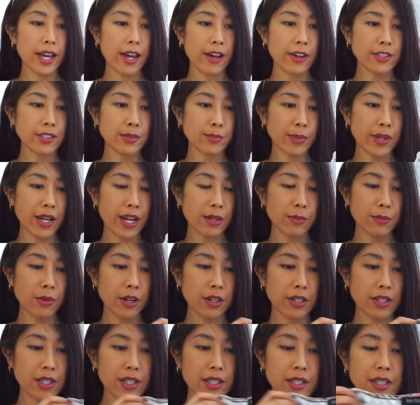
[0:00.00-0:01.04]
House Black
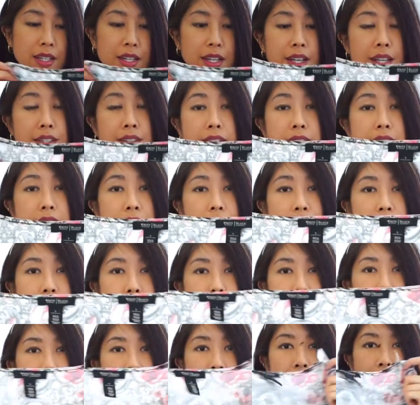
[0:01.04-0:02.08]
Market. It's a size
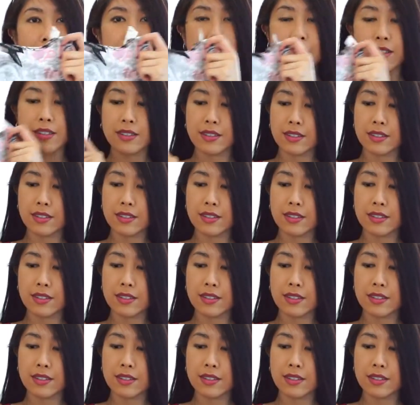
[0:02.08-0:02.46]
small.